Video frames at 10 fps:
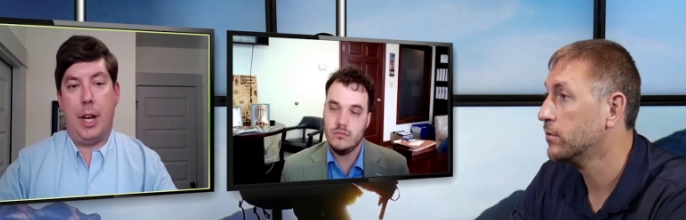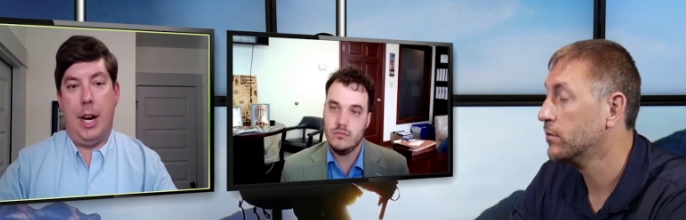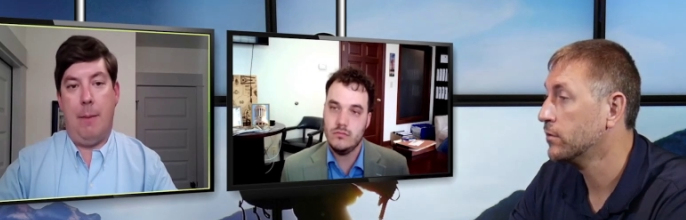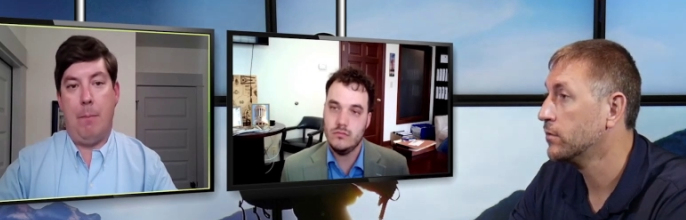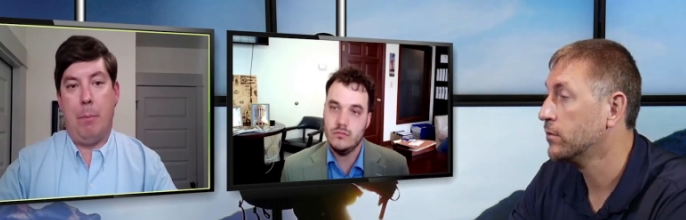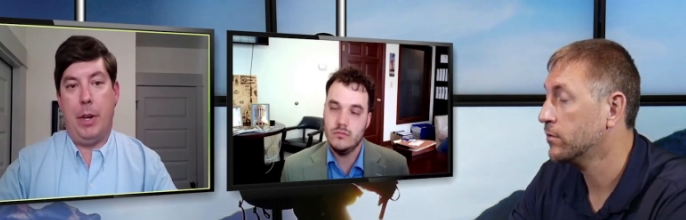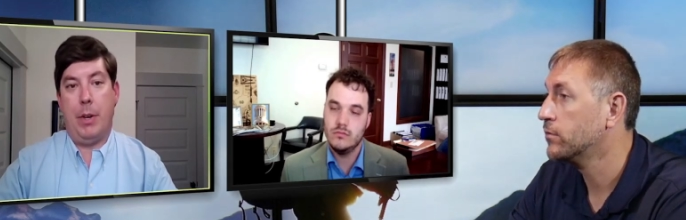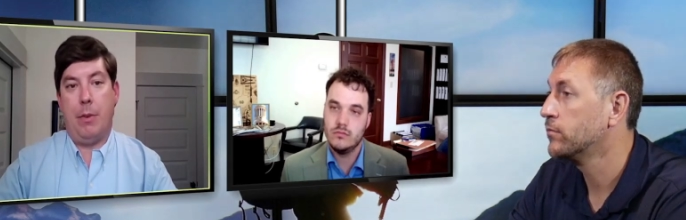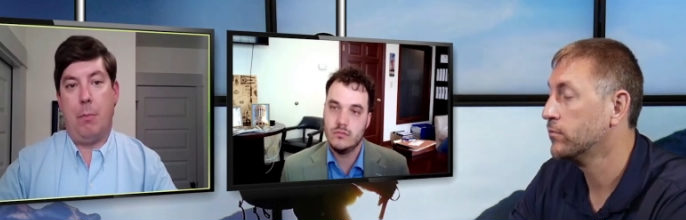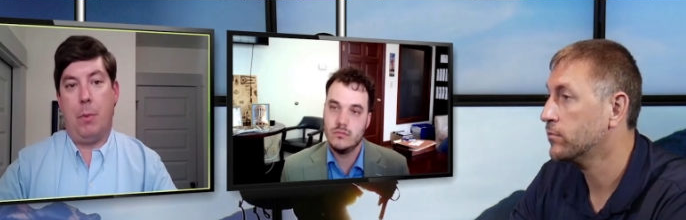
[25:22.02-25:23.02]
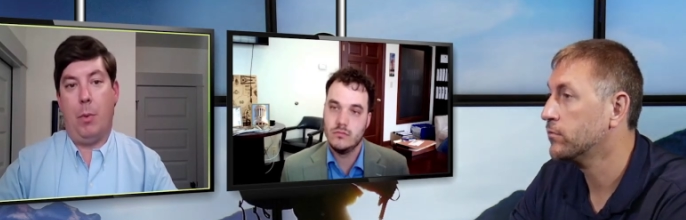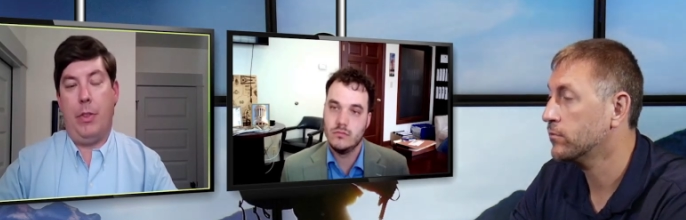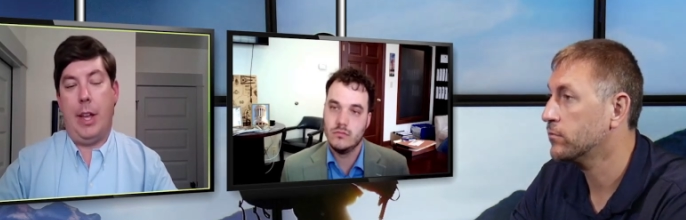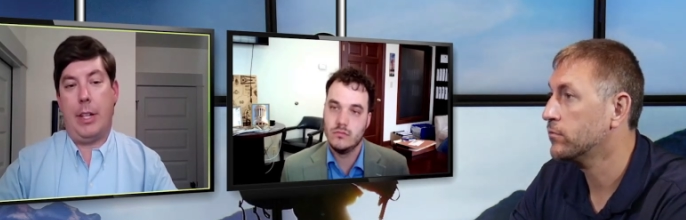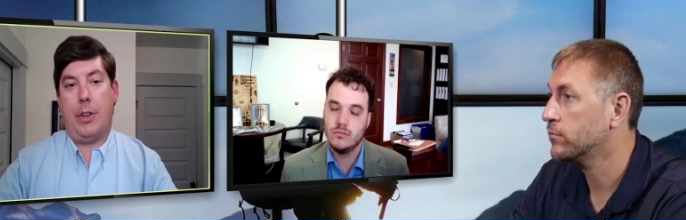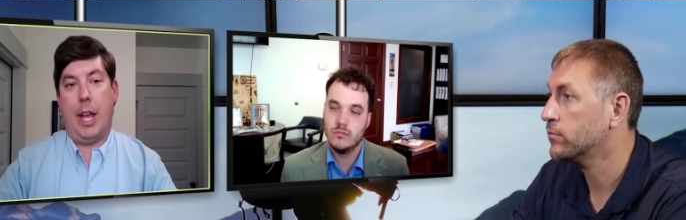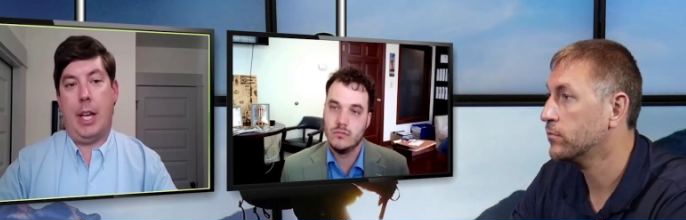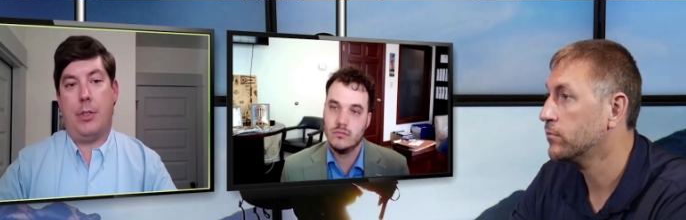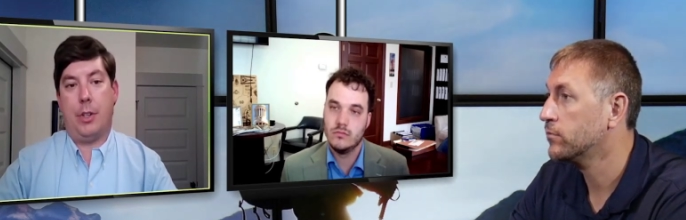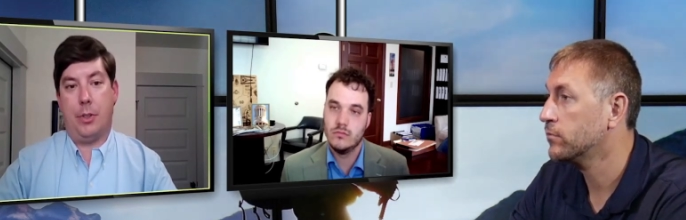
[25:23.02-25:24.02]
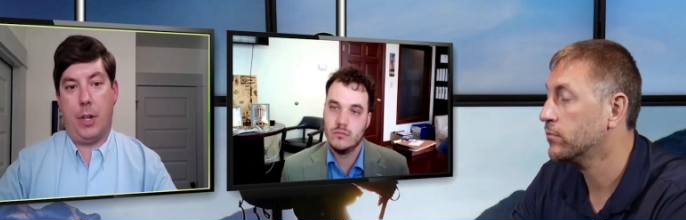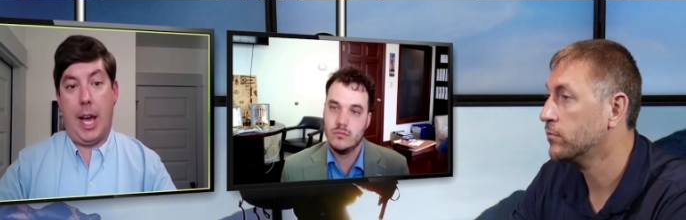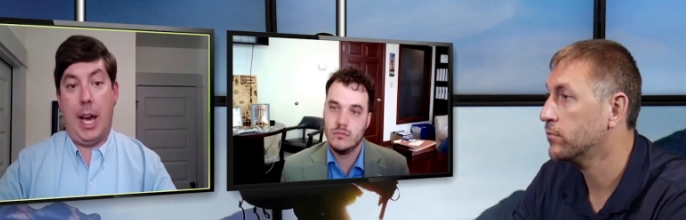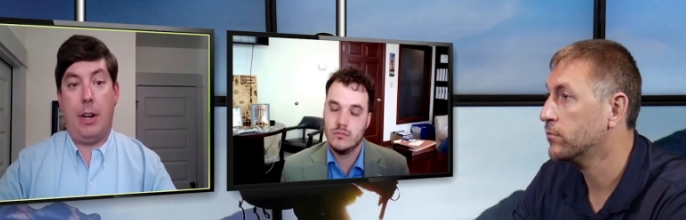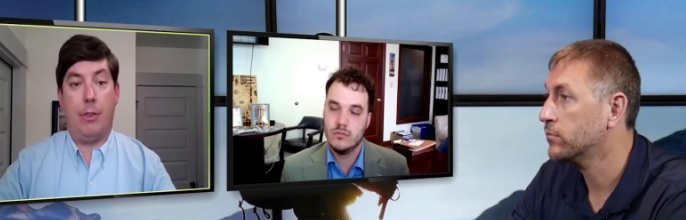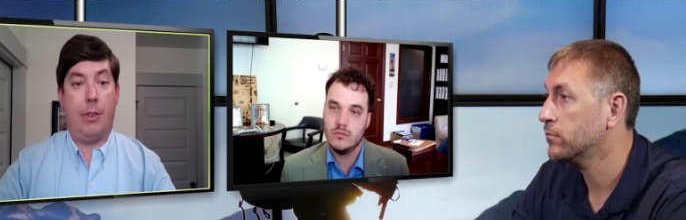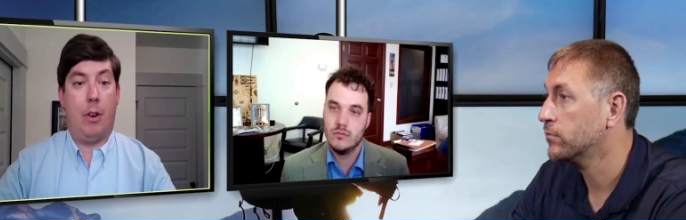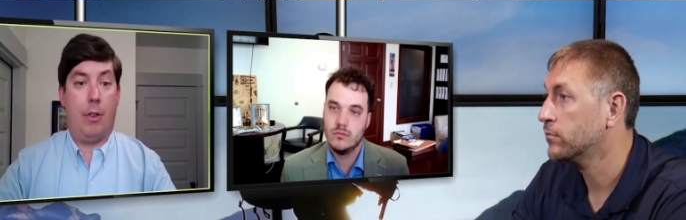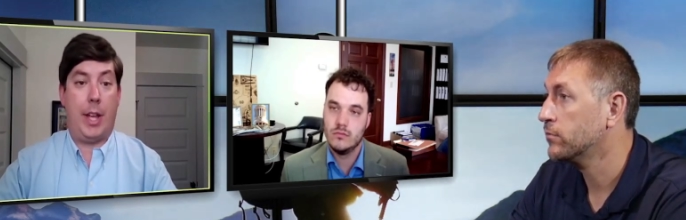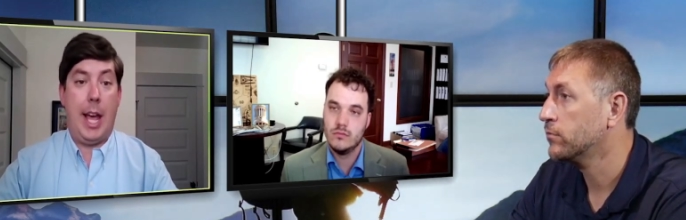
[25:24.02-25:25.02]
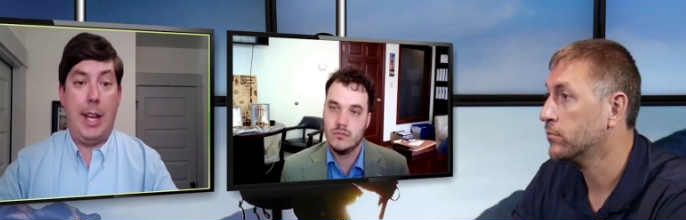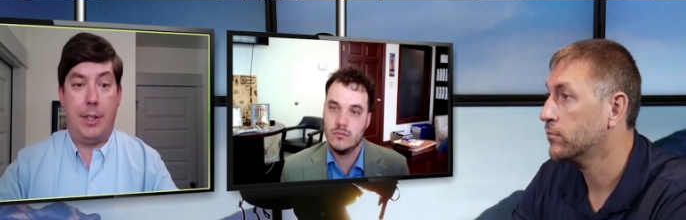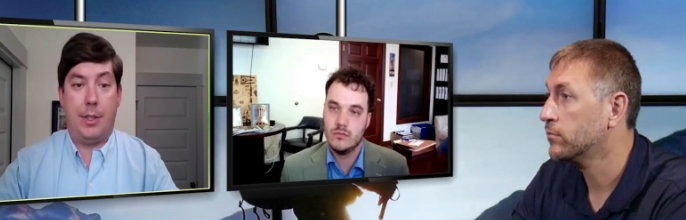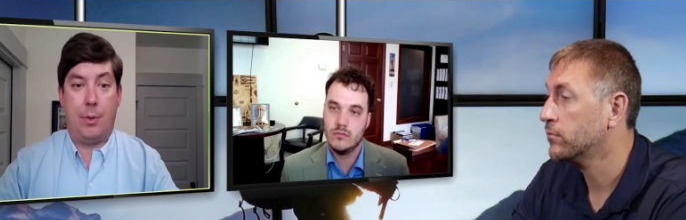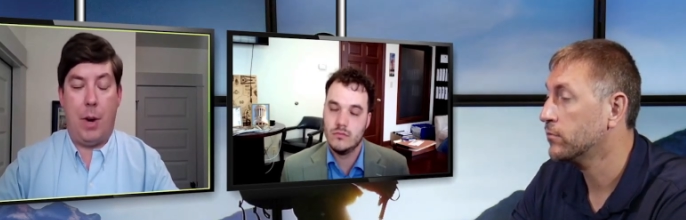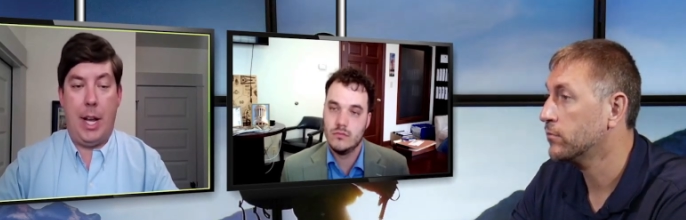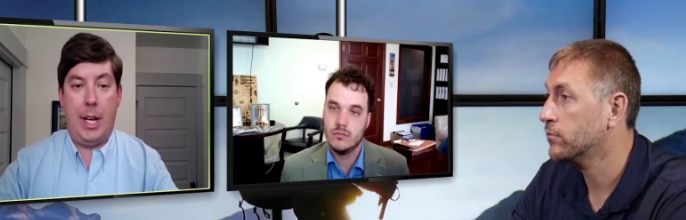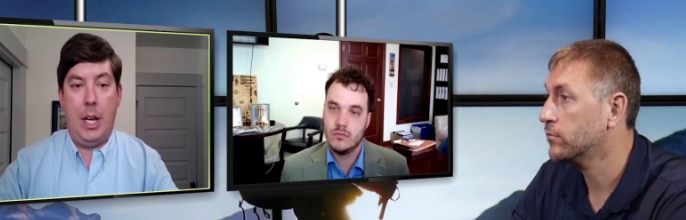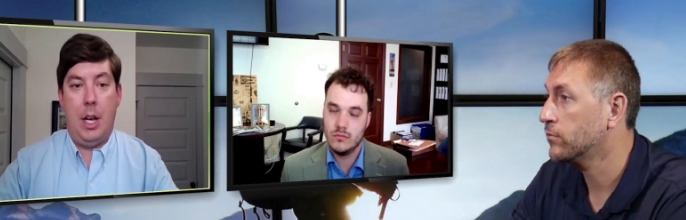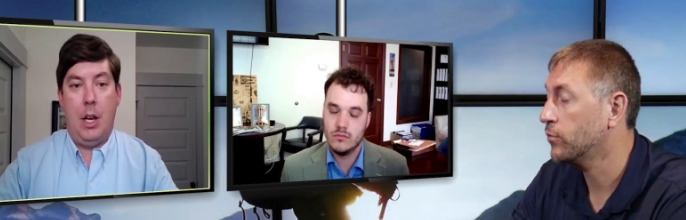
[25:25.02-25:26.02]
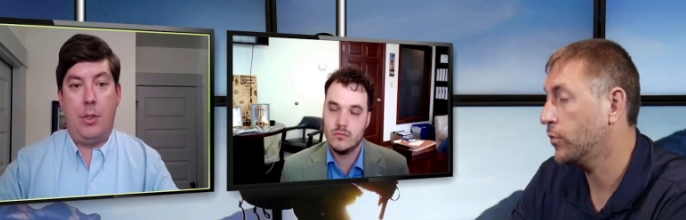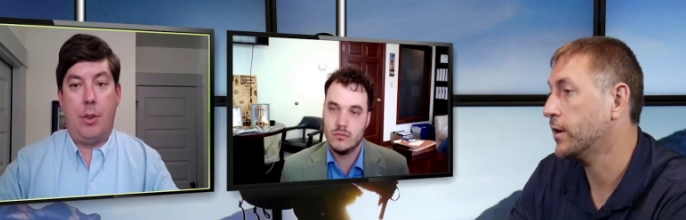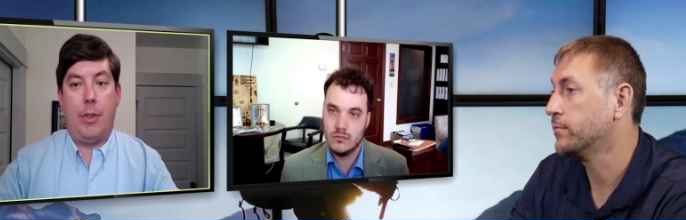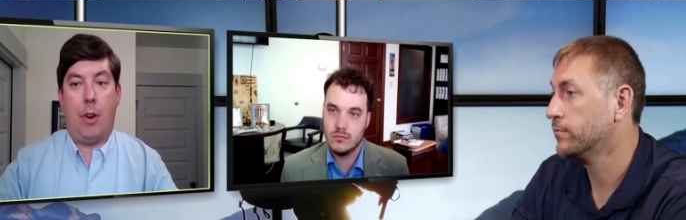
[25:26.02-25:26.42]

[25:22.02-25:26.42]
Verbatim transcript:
Speaker 1: um, but but one thing you can't just look at are, are the cases right so right.